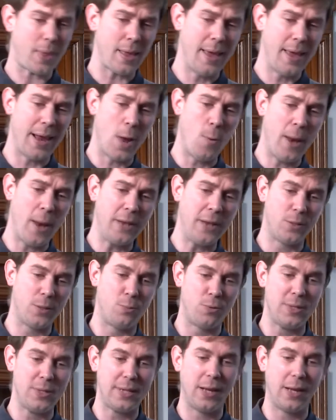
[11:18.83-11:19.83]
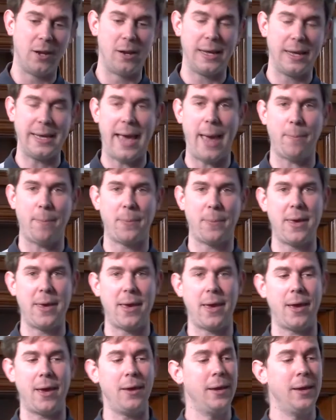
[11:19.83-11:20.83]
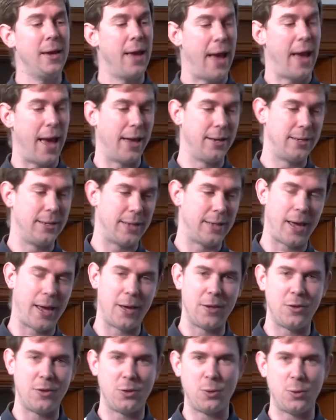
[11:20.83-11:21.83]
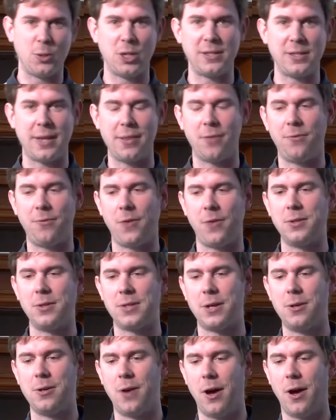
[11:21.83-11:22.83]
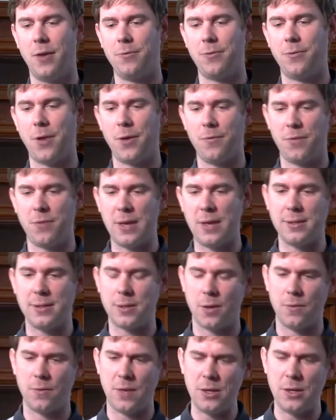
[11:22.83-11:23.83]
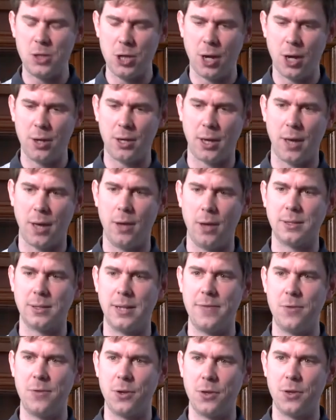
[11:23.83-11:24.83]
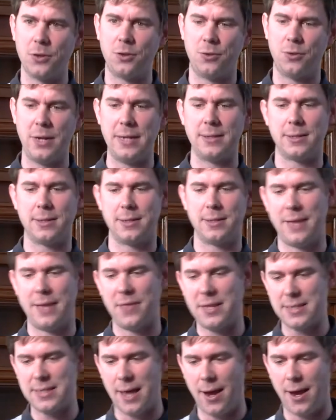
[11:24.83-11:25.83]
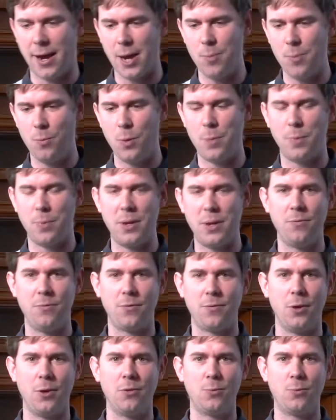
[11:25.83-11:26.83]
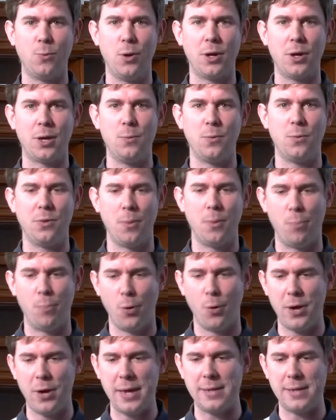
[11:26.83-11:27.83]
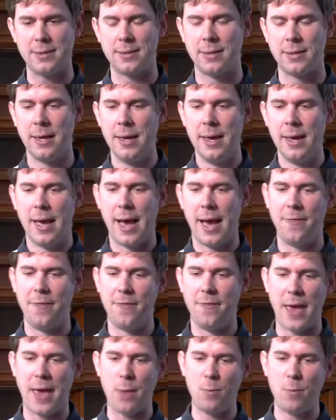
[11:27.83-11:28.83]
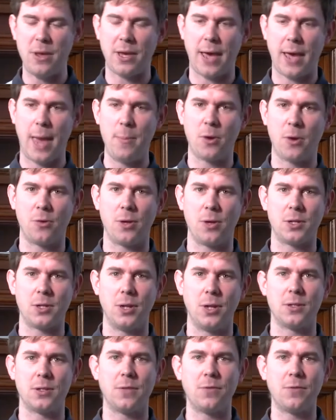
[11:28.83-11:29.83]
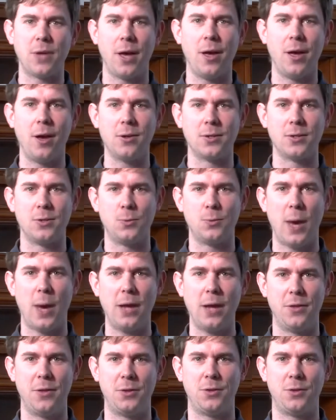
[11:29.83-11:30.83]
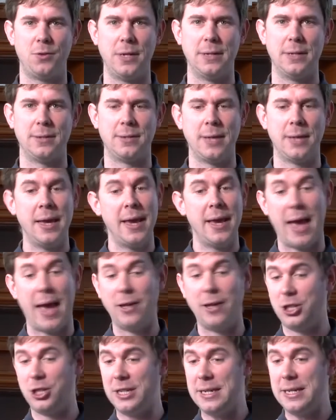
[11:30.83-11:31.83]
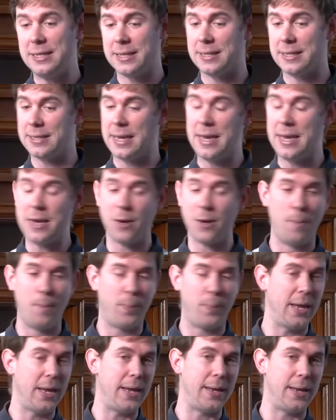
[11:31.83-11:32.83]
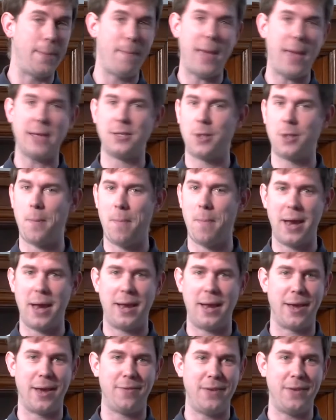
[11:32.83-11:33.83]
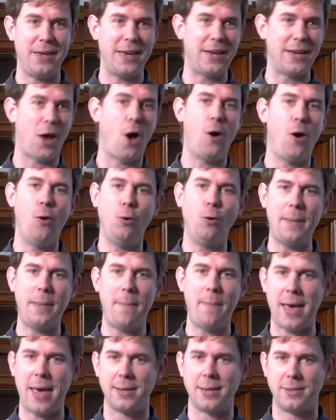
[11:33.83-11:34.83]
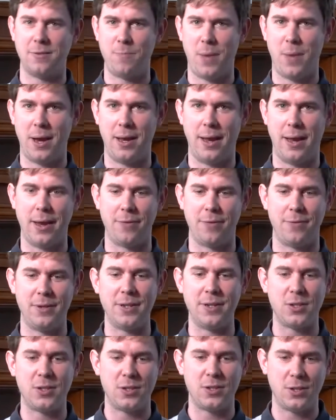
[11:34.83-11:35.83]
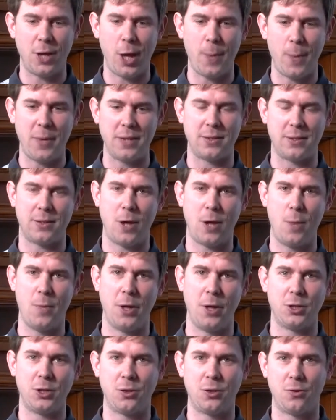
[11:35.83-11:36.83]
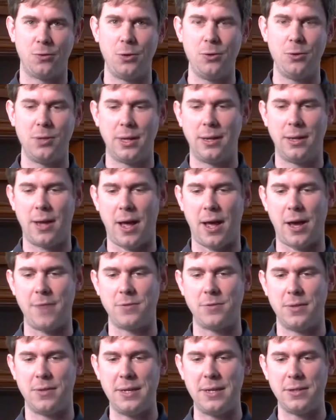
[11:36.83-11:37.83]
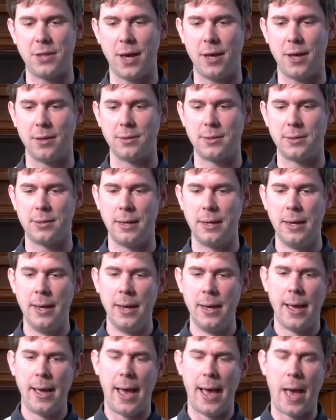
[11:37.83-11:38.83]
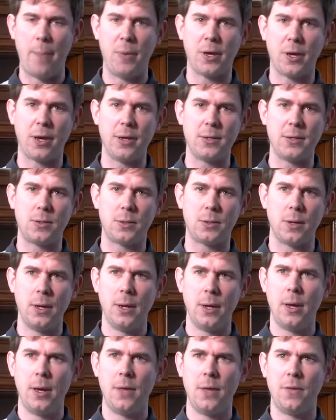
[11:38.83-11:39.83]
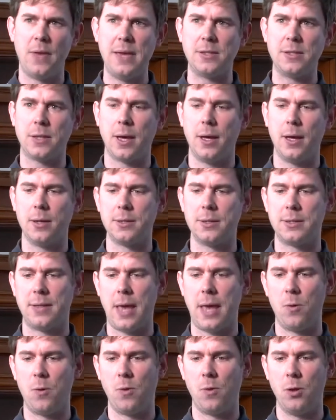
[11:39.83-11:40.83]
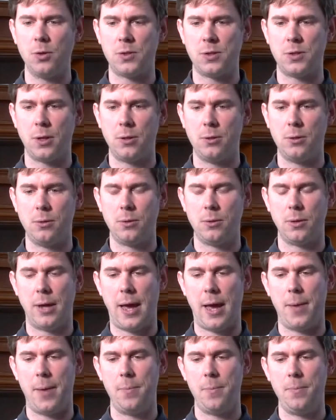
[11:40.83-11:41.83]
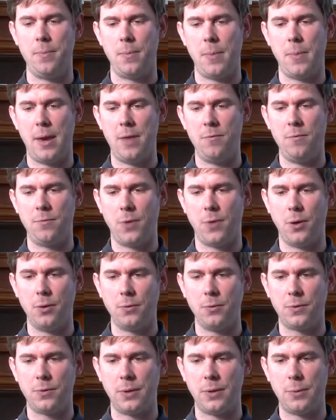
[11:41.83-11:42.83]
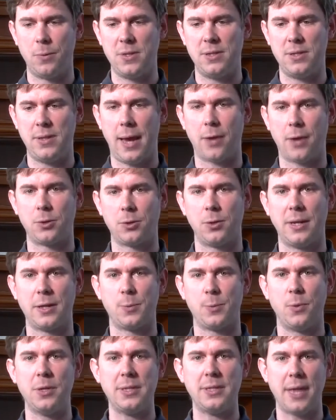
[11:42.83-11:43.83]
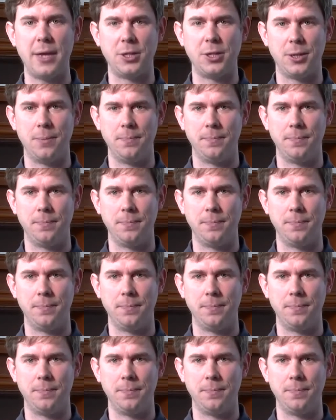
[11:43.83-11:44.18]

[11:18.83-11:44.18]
And I went to Brazil in a gap year, and you just had the photo of these young girls living on the streets, because at the time we'd been involved working with the boys, and then we came across lots of girls as well in the streets. And Jesus, he completely messed up my life. He did a holy mess of my life and disturbed it so much through the lives of these girls, because these girls, they were also involved with sexual exploitation.